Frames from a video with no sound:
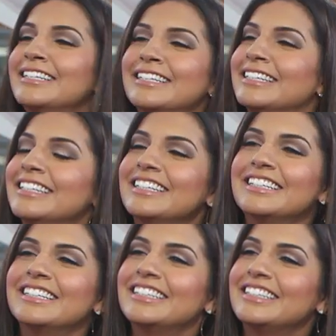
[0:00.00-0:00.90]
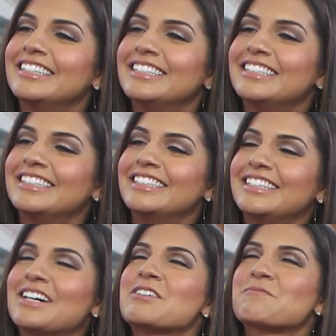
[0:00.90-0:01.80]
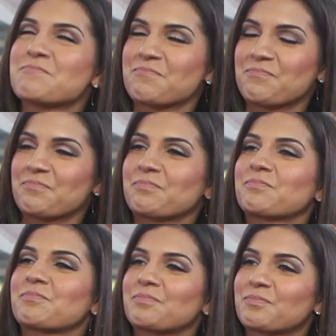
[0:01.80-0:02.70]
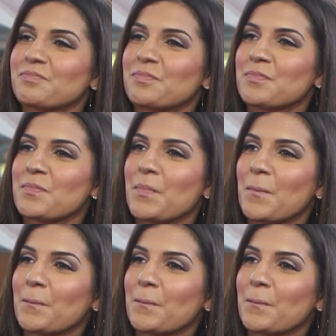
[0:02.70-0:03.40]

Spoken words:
The person shown says nothing.